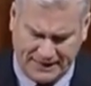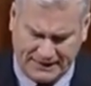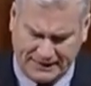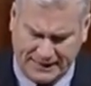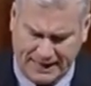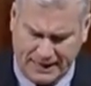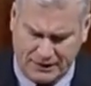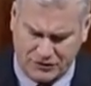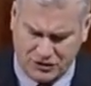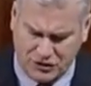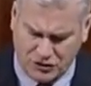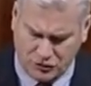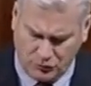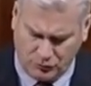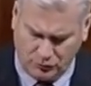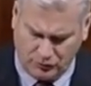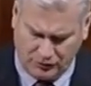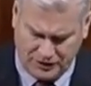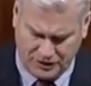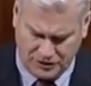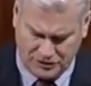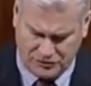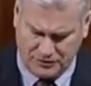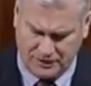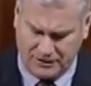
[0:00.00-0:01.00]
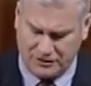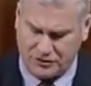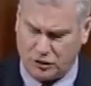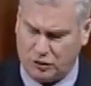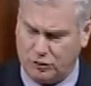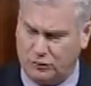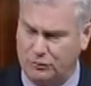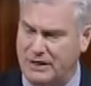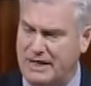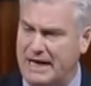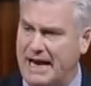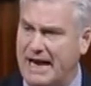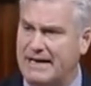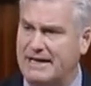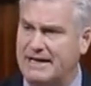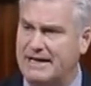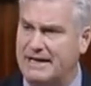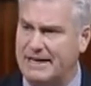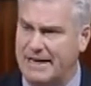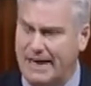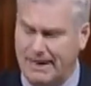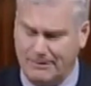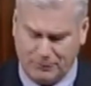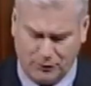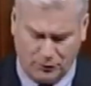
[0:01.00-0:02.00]
Cloud School District to create
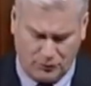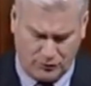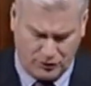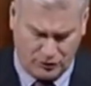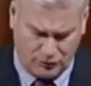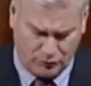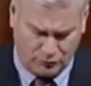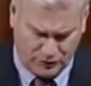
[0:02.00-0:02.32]
neighborhood